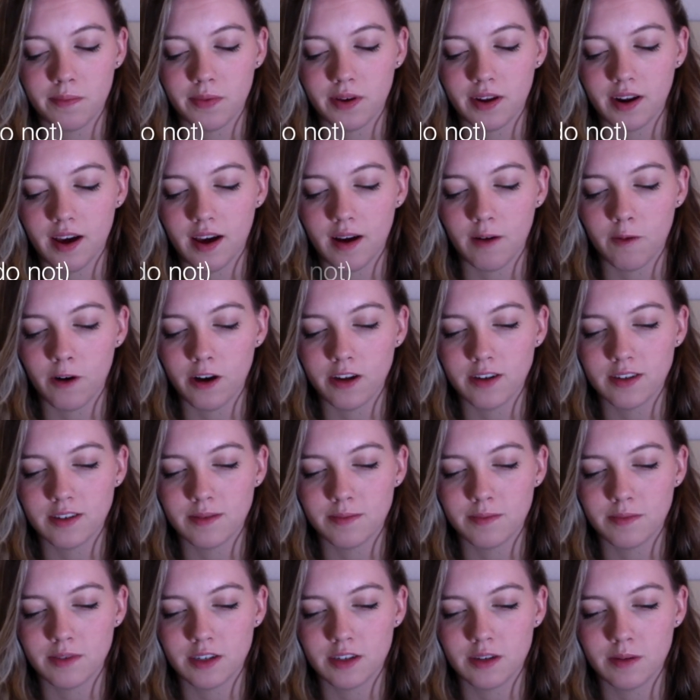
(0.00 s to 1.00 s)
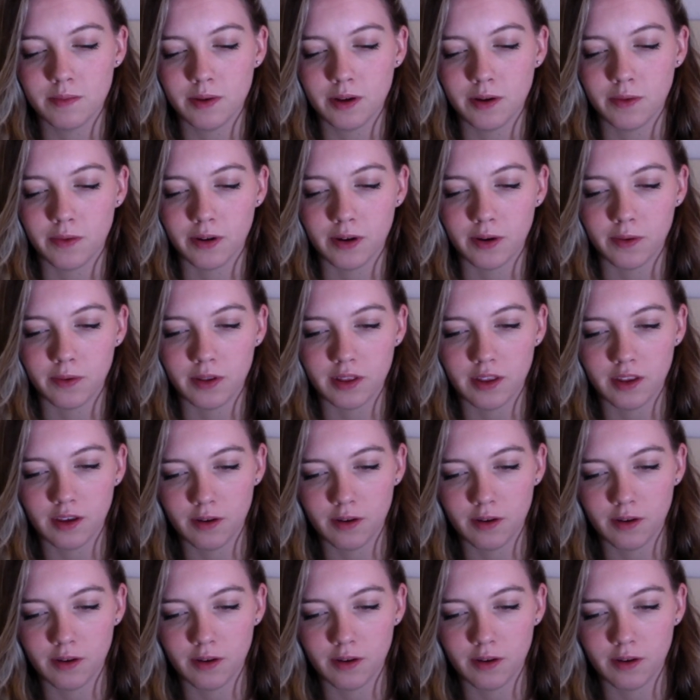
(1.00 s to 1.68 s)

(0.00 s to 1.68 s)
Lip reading: but I want to be real with